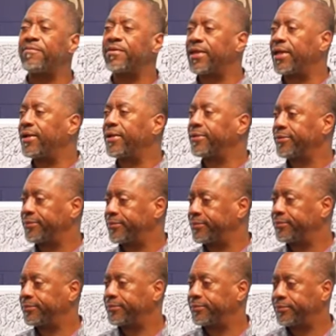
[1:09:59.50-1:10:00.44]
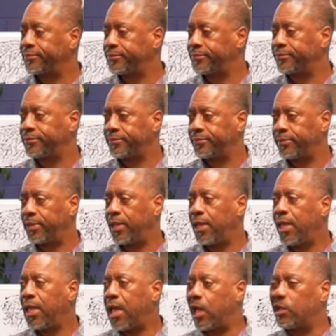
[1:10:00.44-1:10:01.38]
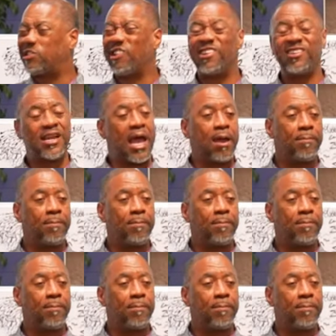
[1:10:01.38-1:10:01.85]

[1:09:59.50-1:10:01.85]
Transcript: now. I told you I